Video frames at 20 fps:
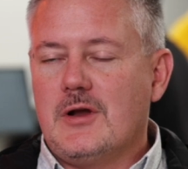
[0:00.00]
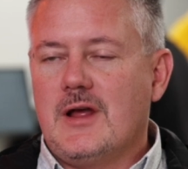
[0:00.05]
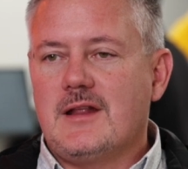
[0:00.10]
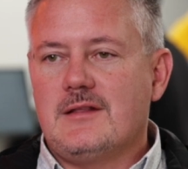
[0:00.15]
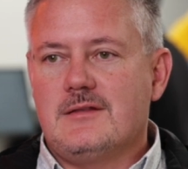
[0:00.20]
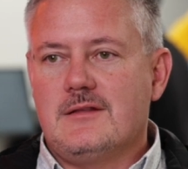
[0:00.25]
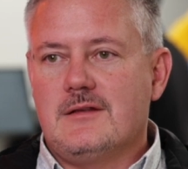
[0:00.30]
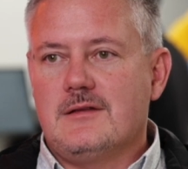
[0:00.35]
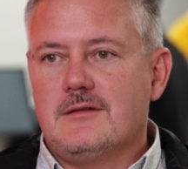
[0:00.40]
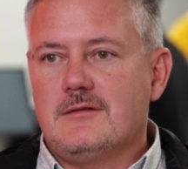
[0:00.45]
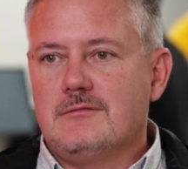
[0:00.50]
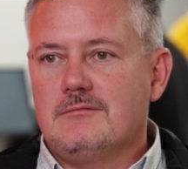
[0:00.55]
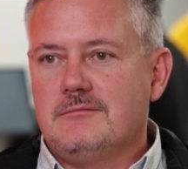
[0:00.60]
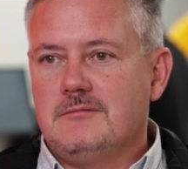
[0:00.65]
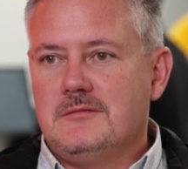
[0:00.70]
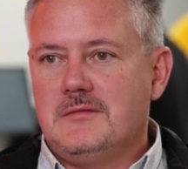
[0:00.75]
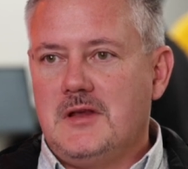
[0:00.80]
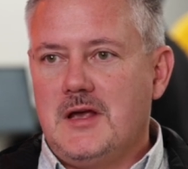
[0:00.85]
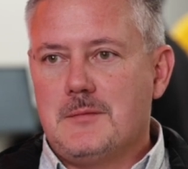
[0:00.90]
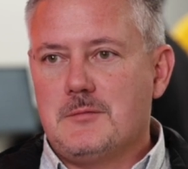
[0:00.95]
not the
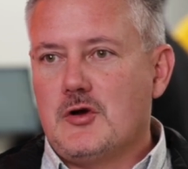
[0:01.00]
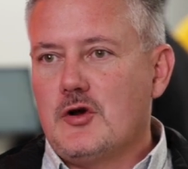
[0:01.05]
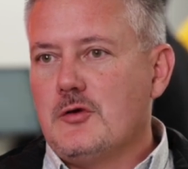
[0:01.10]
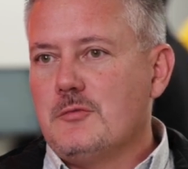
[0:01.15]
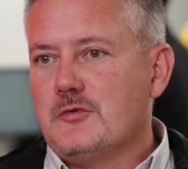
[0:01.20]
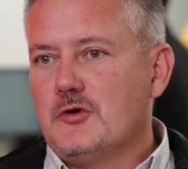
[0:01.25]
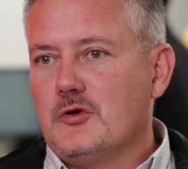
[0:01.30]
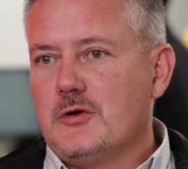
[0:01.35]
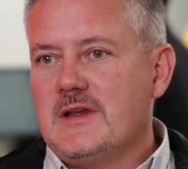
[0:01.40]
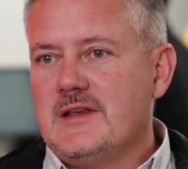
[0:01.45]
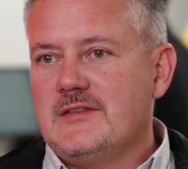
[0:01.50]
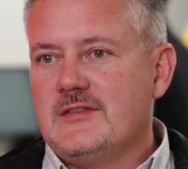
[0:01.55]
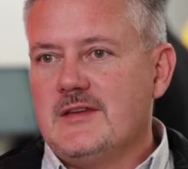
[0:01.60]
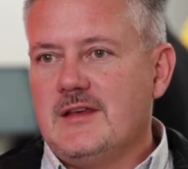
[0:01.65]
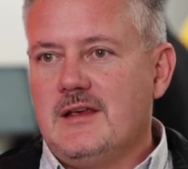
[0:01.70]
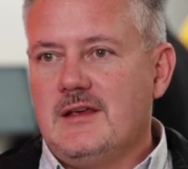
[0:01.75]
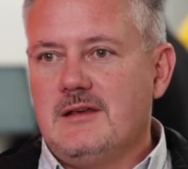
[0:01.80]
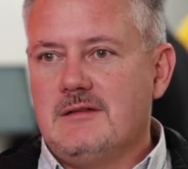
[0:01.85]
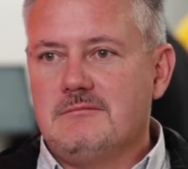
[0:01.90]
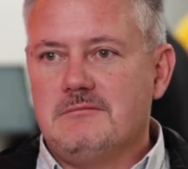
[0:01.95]
come home
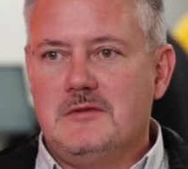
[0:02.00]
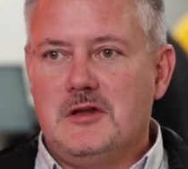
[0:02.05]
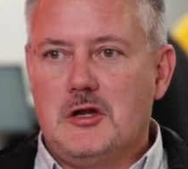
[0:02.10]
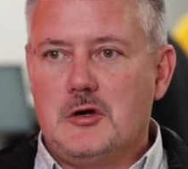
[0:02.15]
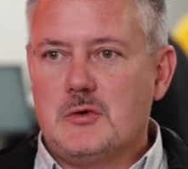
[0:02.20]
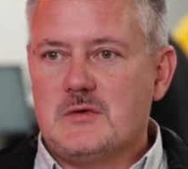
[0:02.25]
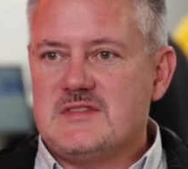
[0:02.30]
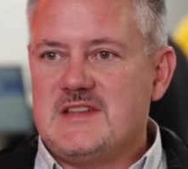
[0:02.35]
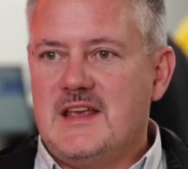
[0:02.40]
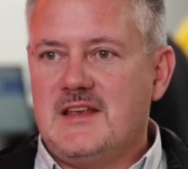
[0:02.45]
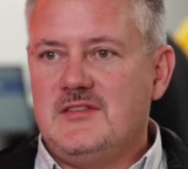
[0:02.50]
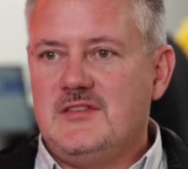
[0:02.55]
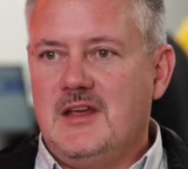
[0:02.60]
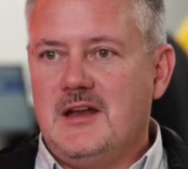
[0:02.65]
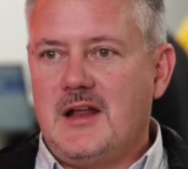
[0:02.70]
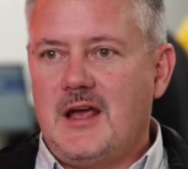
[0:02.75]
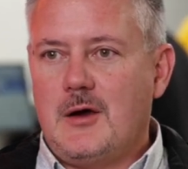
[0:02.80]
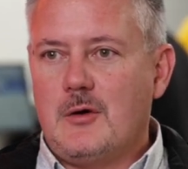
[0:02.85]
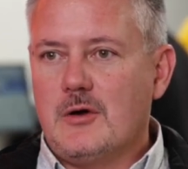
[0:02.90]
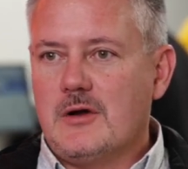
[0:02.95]
greasy, you know,
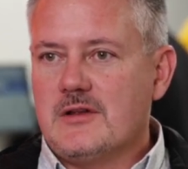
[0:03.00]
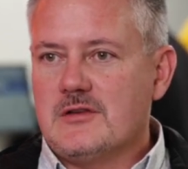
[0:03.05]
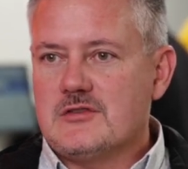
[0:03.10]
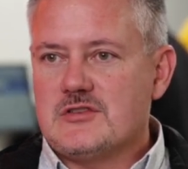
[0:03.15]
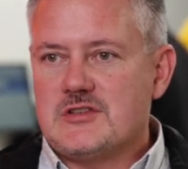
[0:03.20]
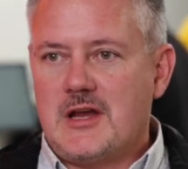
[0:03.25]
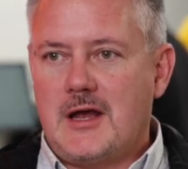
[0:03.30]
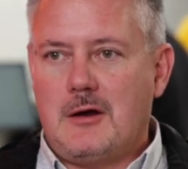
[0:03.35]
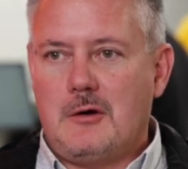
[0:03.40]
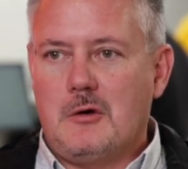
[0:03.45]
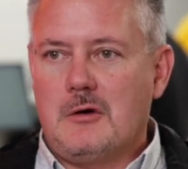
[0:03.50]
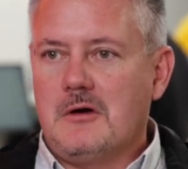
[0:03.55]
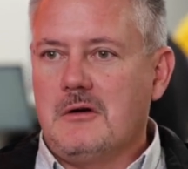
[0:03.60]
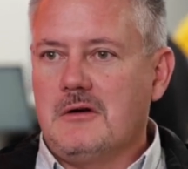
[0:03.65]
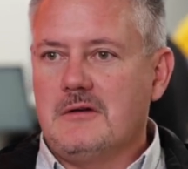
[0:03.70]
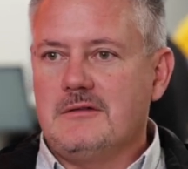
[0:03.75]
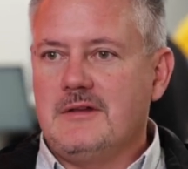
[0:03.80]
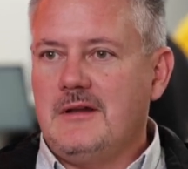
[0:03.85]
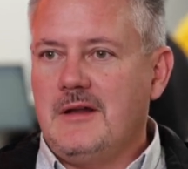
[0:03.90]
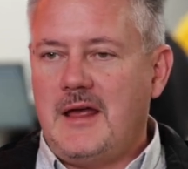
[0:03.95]
takes you an hour to
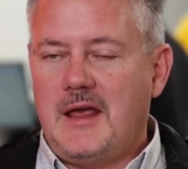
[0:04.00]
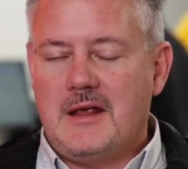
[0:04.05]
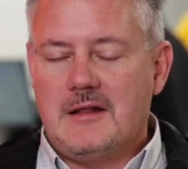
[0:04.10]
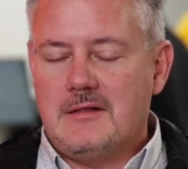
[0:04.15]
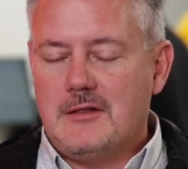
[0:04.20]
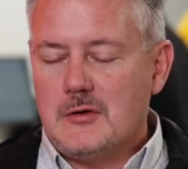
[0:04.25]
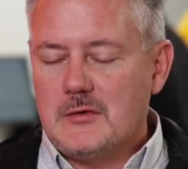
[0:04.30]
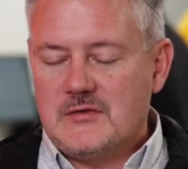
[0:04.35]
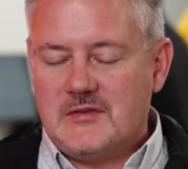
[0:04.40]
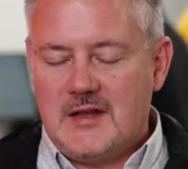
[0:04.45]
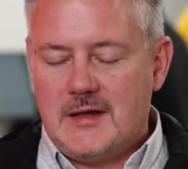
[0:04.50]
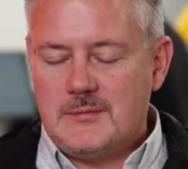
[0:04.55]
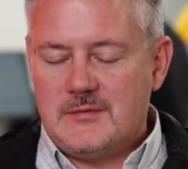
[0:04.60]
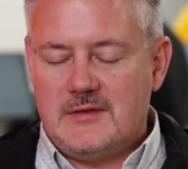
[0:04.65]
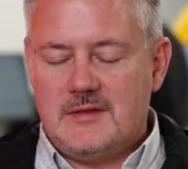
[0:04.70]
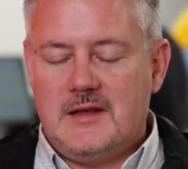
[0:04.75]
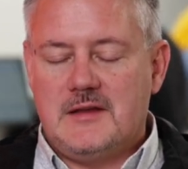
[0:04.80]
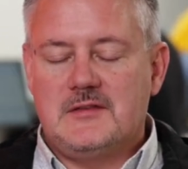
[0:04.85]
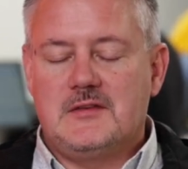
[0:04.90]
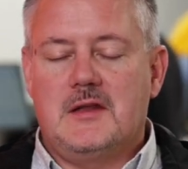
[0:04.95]
shower at night, those
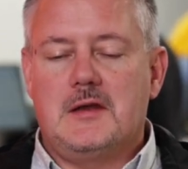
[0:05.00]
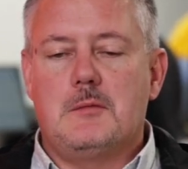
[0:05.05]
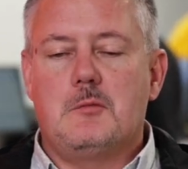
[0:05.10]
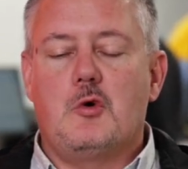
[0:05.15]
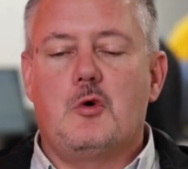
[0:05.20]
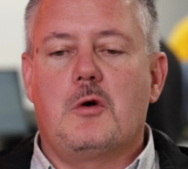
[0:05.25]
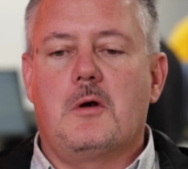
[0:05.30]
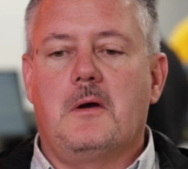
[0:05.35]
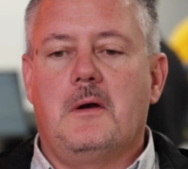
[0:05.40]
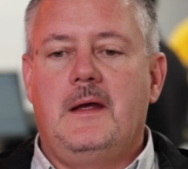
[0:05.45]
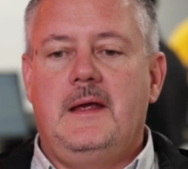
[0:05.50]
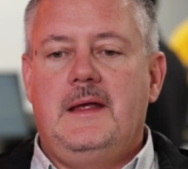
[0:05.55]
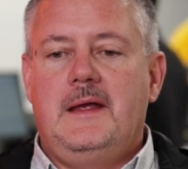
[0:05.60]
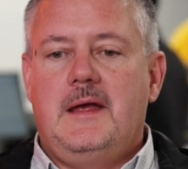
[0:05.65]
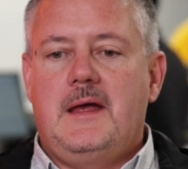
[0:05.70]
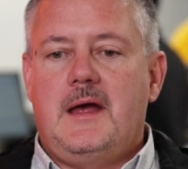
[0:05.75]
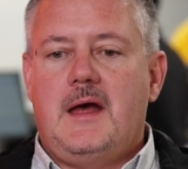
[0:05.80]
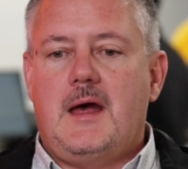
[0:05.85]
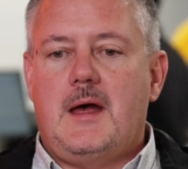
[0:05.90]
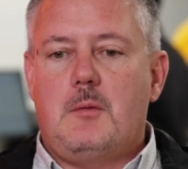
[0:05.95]
types of things anymore.
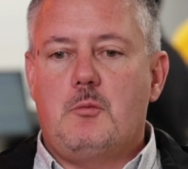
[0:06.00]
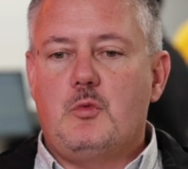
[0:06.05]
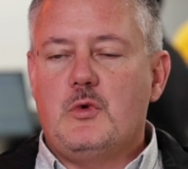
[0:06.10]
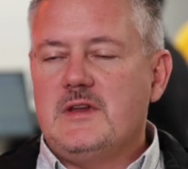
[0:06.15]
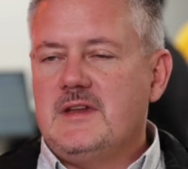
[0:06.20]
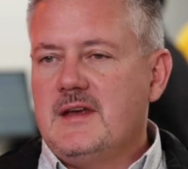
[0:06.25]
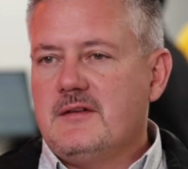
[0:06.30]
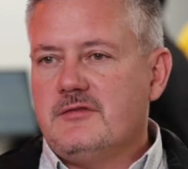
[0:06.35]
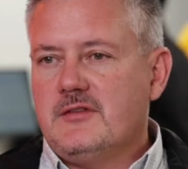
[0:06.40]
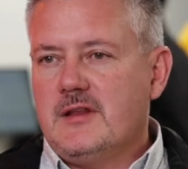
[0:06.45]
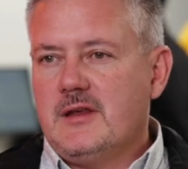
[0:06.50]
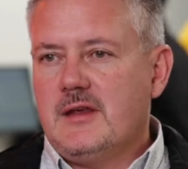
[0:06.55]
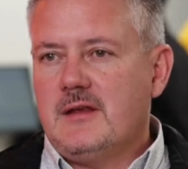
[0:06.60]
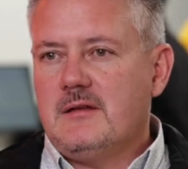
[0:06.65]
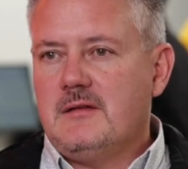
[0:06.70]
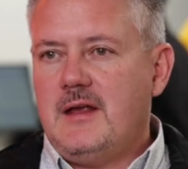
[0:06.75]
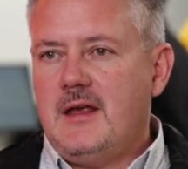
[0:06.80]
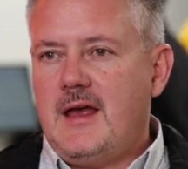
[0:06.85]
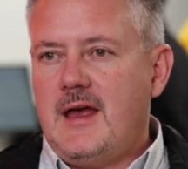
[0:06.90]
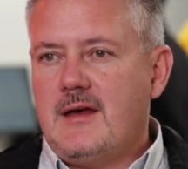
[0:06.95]
Um, we
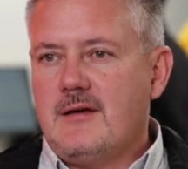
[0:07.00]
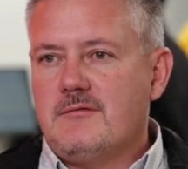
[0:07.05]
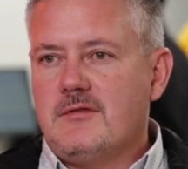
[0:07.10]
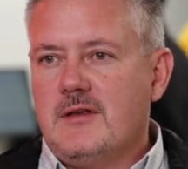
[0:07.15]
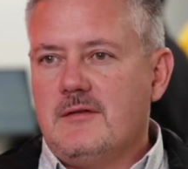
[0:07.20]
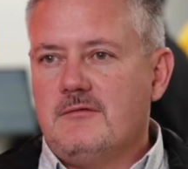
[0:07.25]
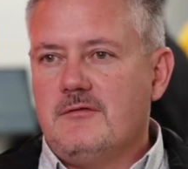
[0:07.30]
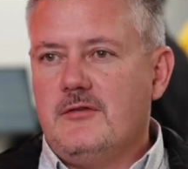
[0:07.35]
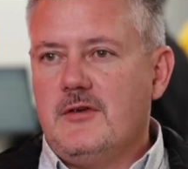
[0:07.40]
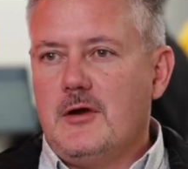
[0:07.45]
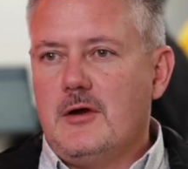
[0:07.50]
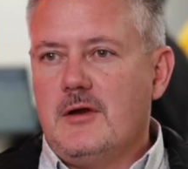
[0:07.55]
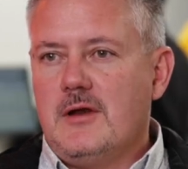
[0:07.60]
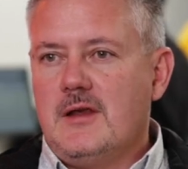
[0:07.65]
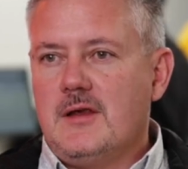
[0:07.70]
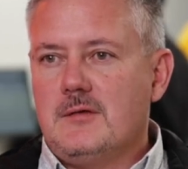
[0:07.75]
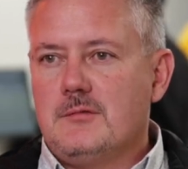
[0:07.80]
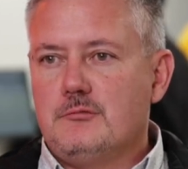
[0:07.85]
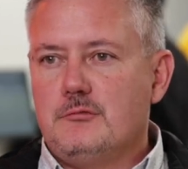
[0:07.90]
definitely have a very